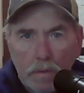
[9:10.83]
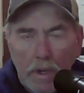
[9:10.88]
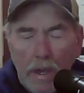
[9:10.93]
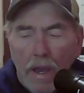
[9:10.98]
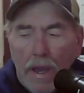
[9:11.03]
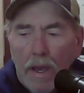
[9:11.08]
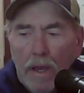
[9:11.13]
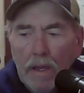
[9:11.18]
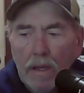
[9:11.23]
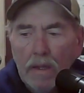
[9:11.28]

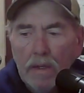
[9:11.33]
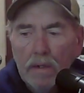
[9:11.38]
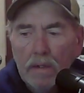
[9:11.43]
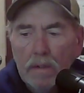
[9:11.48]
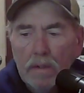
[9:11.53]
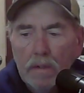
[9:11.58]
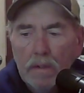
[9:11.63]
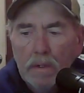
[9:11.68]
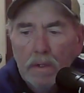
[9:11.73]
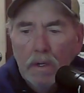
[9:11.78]
and
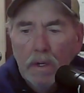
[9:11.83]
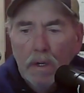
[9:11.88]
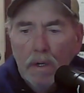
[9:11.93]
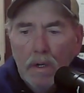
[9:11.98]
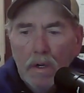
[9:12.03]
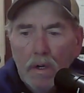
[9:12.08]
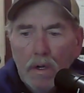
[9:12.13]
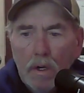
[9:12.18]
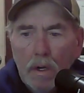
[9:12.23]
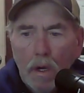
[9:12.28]

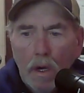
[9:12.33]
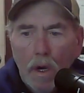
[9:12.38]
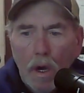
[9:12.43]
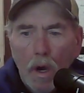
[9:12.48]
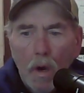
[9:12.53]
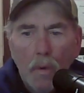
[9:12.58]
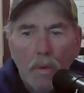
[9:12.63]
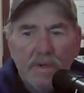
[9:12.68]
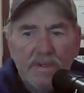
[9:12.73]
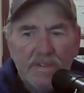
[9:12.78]

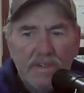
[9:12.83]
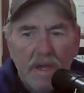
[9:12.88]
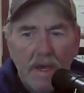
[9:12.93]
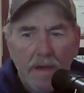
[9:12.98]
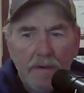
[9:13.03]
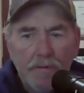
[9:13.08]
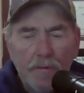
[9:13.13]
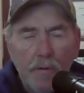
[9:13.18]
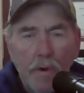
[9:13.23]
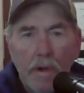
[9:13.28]
always
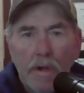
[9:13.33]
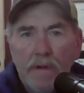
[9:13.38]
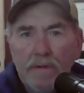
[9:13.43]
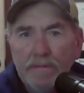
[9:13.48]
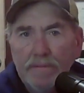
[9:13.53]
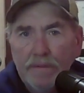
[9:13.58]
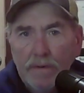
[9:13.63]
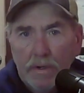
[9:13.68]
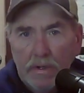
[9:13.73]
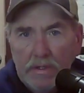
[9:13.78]
gave great
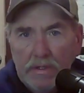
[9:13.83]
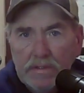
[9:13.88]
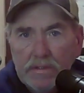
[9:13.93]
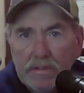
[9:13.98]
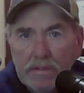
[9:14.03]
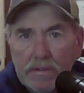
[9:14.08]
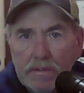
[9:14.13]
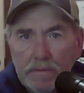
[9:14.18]
advice.